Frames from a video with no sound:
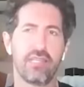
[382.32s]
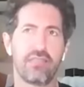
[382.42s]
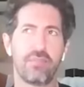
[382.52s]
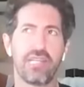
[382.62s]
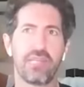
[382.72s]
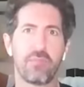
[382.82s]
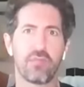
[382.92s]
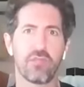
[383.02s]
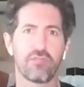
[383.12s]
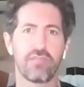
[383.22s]
Typically, people
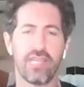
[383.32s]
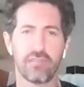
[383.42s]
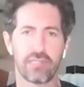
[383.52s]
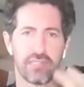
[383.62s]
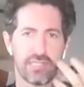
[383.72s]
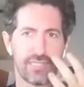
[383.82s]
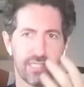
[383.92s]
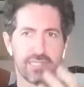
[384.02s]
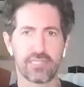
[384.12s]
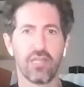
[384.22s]
don't really have a
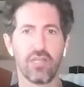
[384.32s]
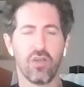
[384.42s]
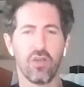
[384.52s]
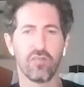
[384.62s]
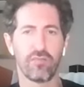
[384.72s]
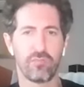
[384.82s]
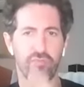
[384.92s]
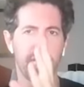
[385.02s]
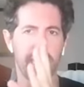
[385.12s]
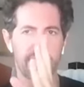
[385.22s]
sense of
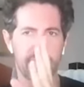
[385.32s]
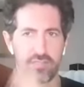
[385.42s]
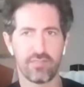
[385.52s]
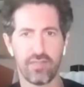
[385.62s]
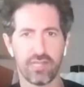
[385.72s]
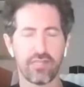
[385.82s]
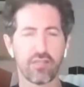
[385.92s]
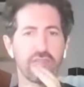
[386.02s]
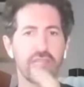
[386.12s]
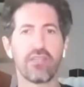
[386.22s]
price. Like, they don't
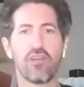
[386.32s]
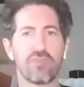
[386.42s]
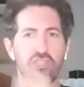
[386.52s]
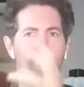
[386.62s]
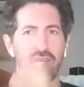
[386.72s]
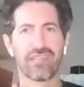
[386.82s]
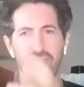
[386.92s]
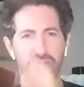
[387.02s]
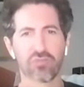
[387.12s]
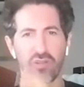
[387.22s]
really know how much wine
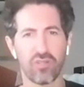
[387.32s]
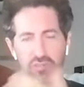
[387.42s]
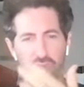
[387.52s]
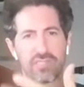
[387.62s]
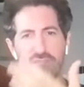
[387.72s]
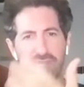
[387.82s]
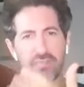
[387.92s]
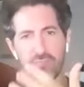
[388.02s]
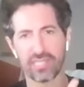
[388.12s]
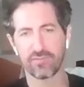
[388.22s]
should cost or what's the right
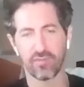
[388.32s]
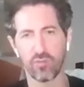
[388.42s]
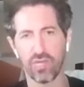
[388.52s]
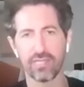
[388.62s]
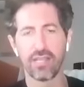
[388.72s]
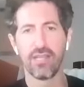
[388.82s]
price of a wine.